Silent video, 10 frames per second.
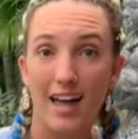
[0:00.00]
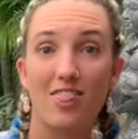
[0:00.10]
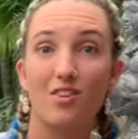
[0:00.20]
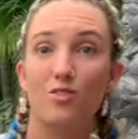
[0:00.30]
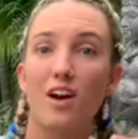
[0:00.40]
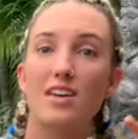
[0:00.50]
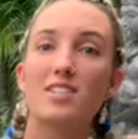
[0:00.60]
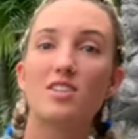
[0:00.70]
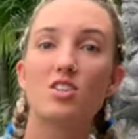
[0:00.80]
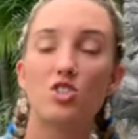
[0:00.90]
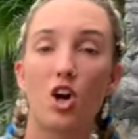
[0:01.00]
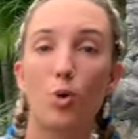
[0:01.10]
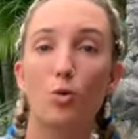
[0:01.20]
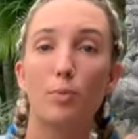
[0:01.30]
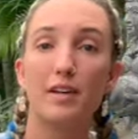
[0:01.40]
and the rest of their chart
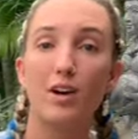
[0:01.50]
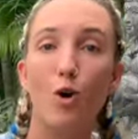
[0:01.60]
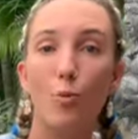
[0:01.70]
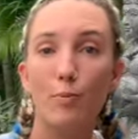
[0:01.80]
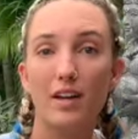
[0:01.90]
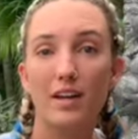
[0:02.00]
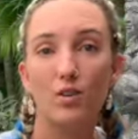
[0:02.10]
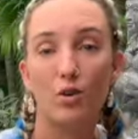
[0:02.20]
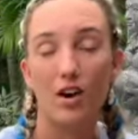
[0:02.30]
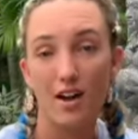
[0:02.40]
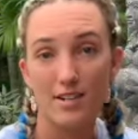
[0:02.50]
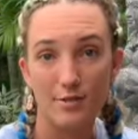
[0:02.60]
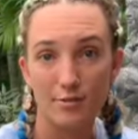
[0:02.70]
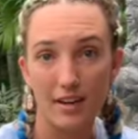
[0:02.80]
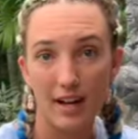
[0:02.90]
will be open or
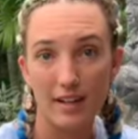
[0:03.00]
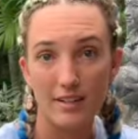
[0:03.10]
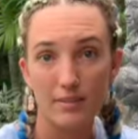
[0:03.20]
undefined.